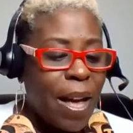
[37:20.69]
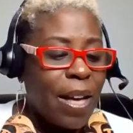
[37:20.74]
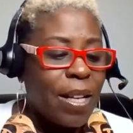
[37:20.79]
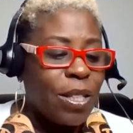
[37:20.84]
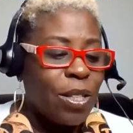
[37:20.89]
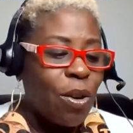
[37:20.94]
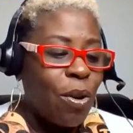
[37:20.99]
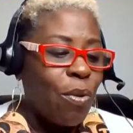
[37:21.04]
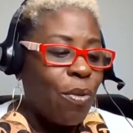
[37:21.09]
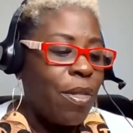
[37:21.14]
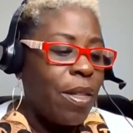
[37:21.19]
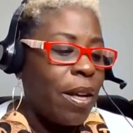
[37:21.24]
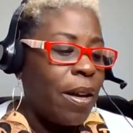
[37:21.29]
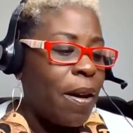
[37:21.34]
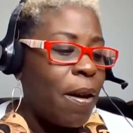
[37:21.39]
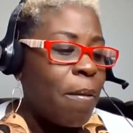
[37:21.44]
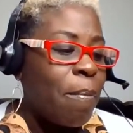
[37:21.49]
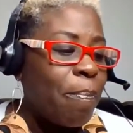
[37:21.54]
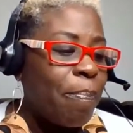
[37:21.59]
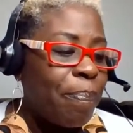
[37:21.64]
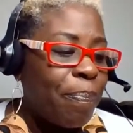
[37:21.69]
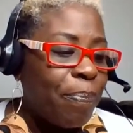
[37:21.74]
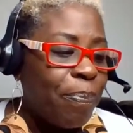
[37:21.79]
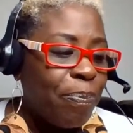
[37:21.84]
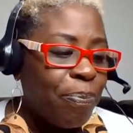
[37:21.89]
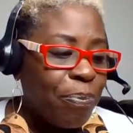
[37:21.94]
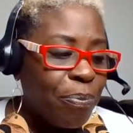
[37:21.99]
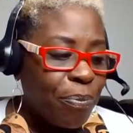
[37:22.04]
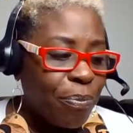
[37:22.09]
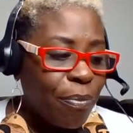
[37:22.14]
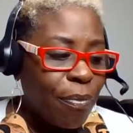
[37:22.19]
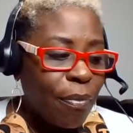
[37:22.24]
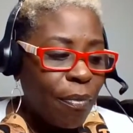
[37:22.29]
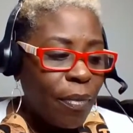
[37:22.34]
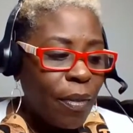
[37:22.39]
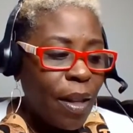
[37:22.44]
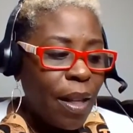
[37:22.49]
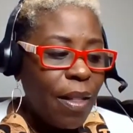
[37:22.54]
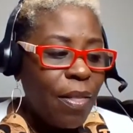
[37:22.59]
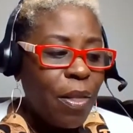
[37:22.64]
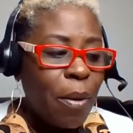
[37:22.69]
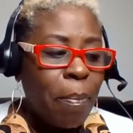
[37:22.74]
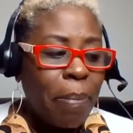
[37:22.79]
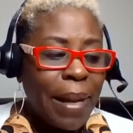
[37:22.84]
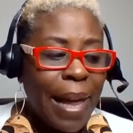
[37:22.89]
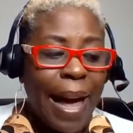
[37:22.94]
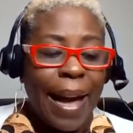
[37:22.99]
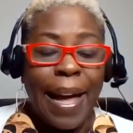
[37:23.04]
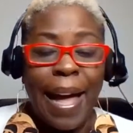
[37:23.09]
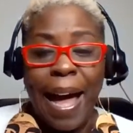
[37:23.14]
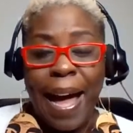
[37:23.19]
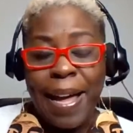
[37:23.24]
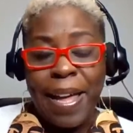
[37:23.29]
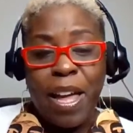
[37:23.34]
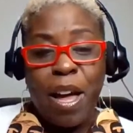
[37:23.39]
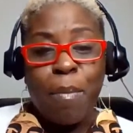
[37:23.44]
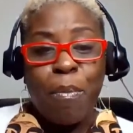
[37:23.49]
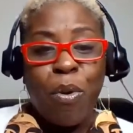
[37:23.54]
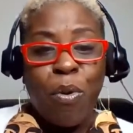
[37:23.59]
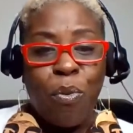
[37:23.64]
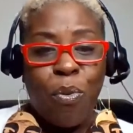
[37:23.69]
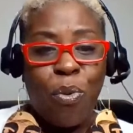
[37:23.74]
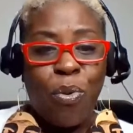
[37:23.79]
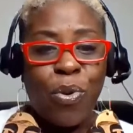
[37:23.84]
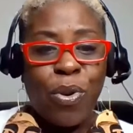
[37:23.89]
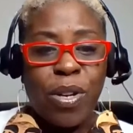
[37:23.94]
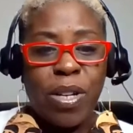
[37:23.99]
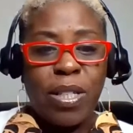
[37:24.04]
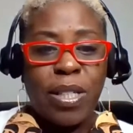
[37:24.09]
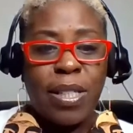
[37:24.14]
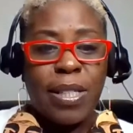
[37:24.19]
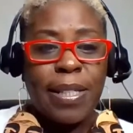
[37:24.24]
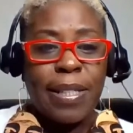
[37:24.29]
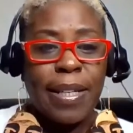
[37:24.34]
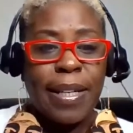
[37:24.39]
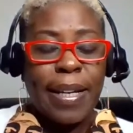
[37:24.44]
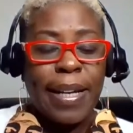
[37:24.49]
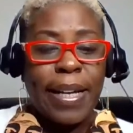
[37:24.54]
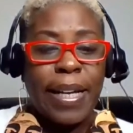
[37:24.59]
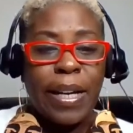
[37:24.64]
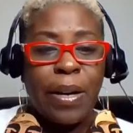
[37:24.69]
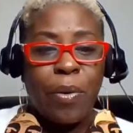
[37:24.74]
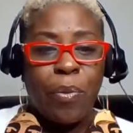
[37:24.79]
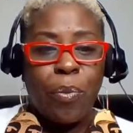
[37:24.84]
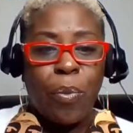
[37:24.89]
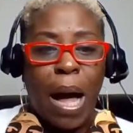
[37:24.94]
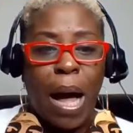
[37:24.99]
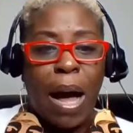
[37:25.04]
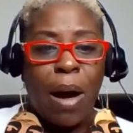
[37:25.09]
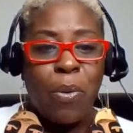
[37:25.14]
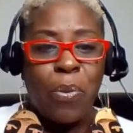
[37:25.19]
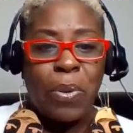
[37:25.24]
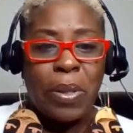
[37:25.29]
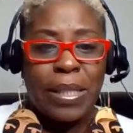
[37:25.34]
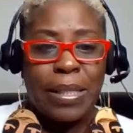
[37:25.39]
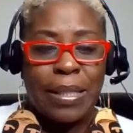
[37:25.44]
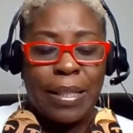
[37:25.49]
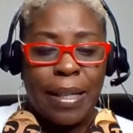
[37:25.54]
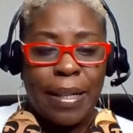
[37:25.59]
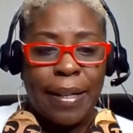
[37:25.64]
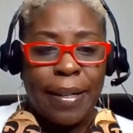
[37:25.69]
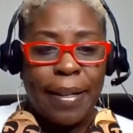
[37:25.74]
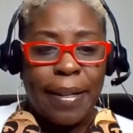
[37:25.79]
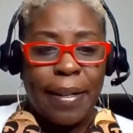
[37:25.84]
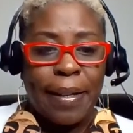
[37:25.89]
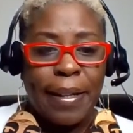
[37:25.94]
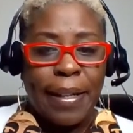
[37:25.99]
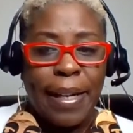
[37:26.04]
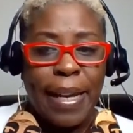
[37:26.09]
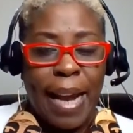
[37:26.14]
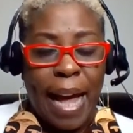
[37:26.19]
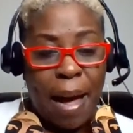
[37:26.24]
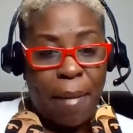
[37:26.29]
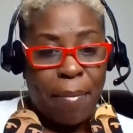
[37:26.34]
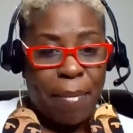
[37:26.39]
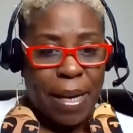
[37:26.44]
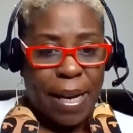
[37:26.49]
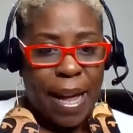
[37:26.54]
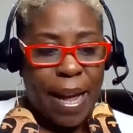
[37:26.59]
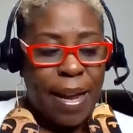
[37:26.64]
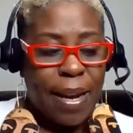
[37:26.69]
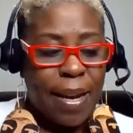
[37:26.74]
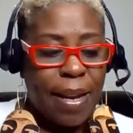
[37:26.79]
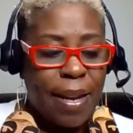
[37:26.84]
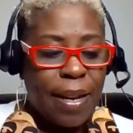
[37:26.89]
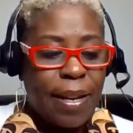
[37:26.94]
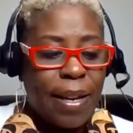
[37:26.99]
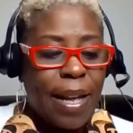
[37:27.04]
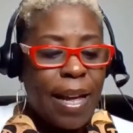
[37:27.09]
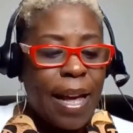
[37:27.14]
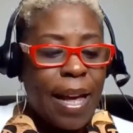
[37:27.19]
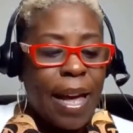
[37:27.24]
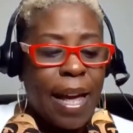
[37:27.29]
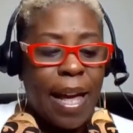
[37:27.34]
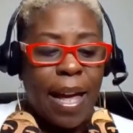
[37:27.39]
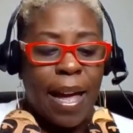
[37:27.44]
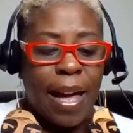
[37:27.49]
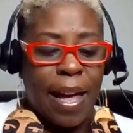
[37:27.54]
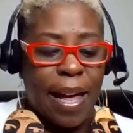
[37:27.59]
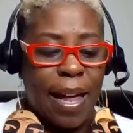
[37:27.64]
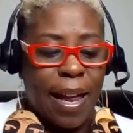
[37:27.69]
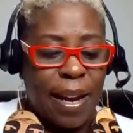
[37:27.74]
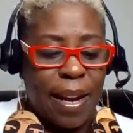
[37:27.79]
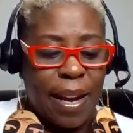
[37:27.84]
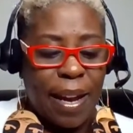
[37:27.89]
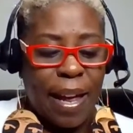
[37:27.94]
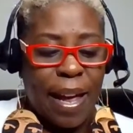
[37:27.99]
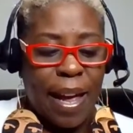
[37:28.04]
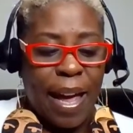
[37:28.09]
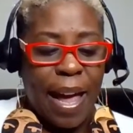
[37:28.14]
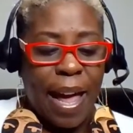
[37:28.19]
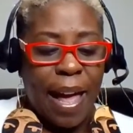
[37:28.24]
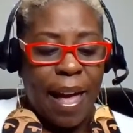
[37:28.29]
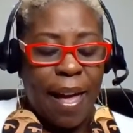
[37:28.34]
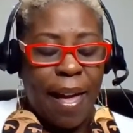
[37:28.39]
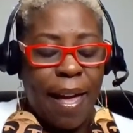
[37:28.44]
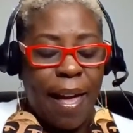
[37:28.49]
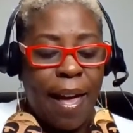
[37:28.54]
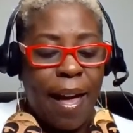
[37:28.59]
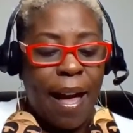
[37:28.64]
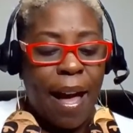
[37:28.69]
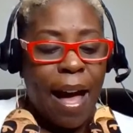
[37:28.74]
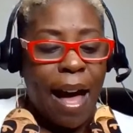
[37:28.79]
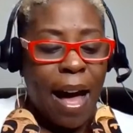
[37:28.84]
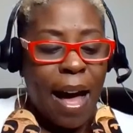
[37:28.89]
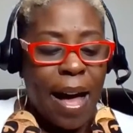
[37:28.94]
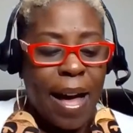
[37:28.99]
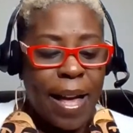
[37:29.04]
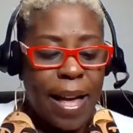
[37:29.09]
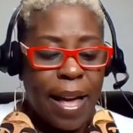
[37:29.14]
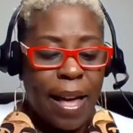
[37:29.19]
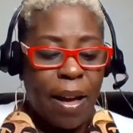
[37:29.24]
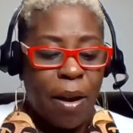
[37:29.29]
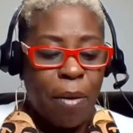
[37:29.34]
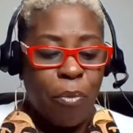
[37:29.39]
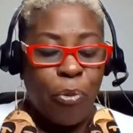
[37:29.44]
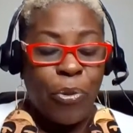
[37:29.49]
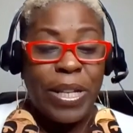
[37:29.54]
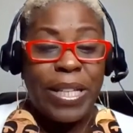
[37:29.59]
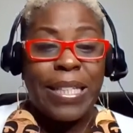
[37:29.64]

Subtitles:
So the Black I Am Awards, I was nominated, and I'm a